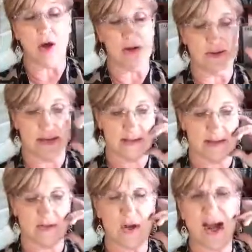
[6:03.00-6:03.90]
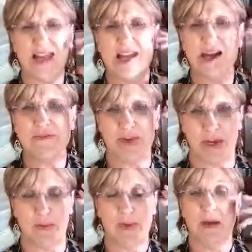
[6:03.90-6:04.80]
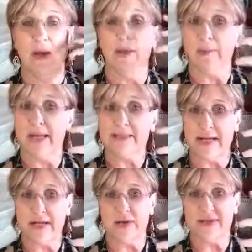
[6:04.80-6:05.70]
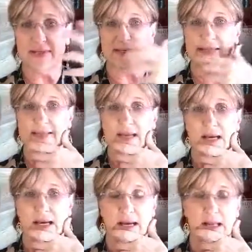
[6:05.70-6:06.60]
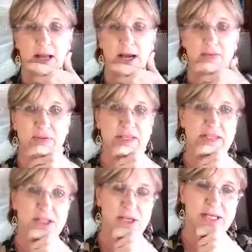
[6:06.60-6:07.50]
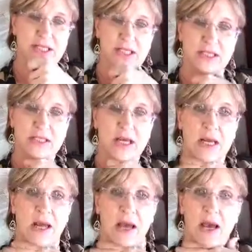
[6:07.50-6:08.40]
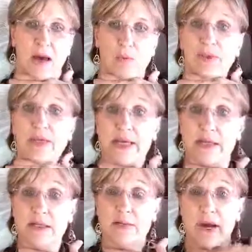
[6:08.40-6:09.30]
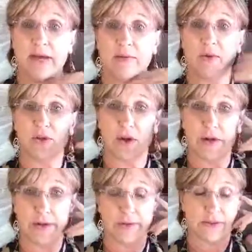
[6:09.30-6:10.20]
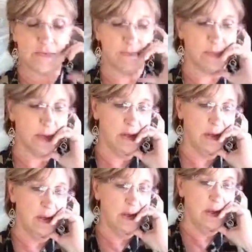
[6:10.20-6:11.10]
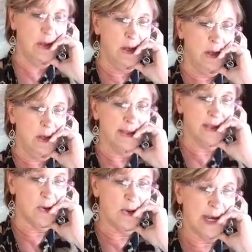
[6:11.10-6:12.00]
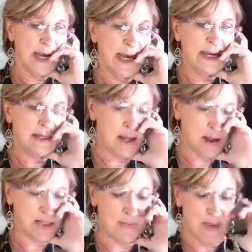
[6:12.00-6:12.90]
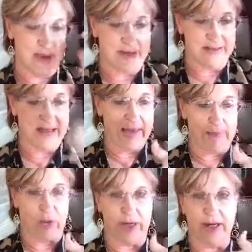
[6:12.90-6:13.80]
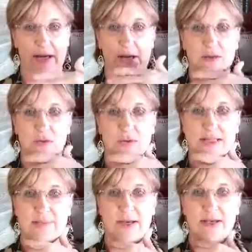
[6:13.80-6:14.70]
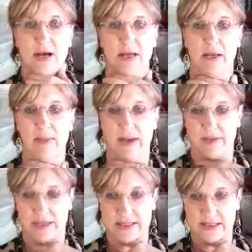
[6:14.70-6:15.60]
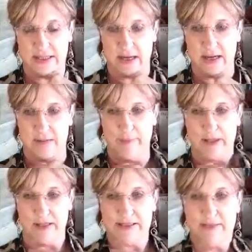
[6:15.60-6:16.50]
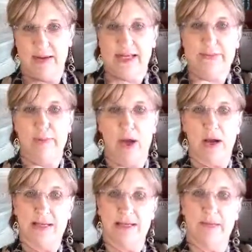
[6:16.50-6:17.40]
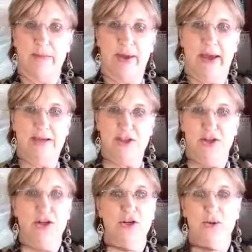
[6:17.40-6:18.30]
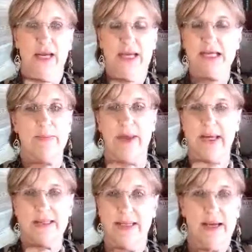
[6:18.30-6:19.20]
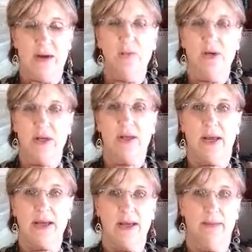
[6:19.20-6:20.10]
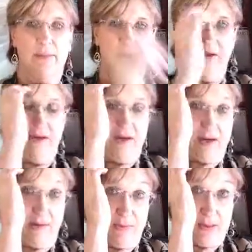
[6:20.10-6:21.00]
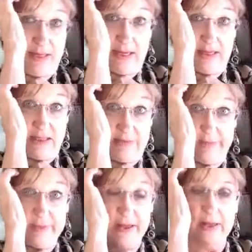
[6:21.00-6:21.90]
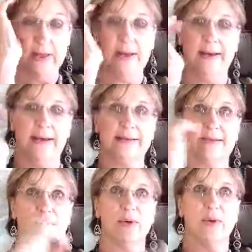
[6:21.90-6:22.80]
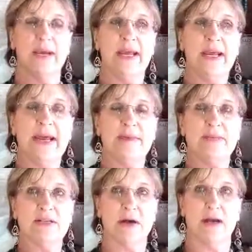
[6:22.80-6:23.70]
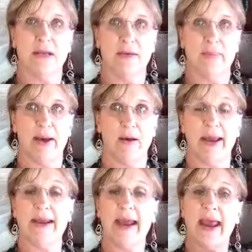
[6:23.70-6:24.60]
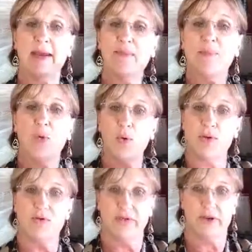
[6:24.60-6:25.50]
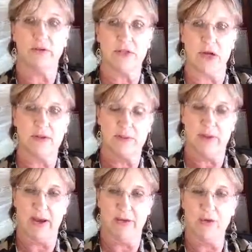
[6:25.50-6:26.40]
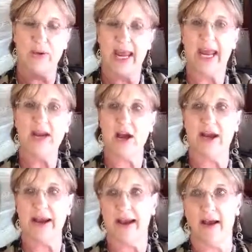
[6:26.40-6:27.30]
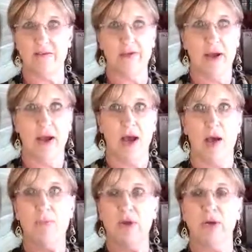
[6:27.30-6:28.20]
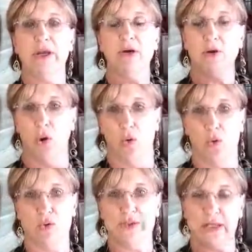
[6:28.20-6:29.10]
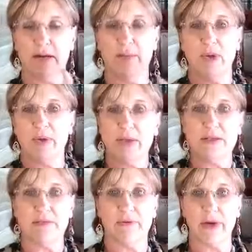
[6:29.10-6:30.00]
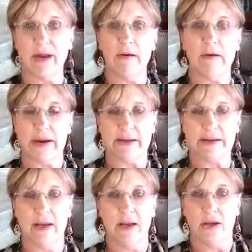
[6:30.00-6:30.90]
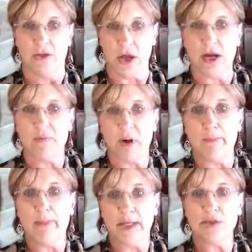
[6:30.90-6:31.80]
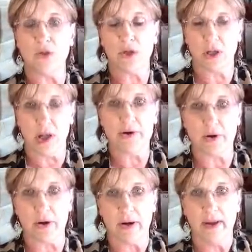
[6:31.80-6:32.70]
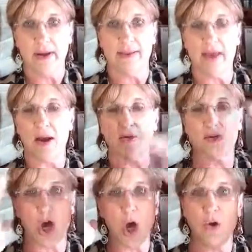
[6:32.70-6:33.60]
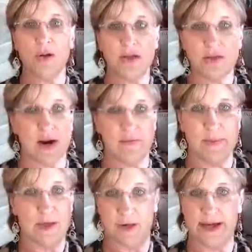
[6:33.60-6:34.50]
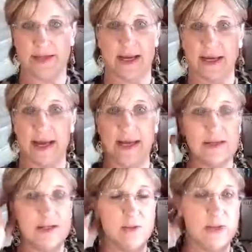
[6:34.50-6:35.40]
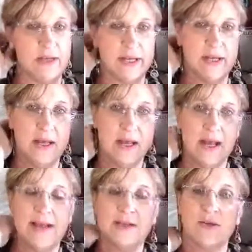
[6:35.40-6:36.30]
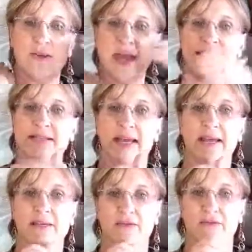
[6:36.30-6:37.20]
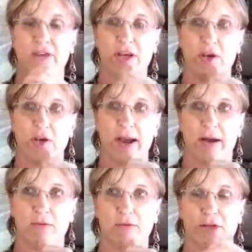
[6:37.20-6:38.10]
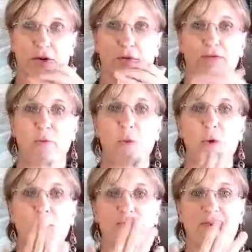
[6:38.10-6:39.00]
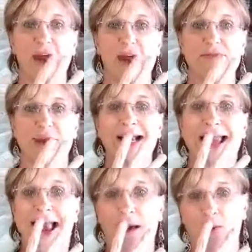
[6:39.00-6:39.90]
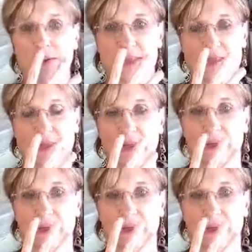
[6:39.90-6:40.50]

all of that stuff. So I love him. Plus I use his a lot of his suggestions with the end in mind and with Ardios. So he talks about in that book, and he also has been talking about this in some of his blogs in the past. He's amazing. I really like him. I really like him. So he had been talking about, and Amy Porterfield talks about, you cannot have a million goals in a million different areas. Talk about mental clutter. That will totally drive me crazy. I can't deal with it. So they said to figure out, 4 or 5 accounts,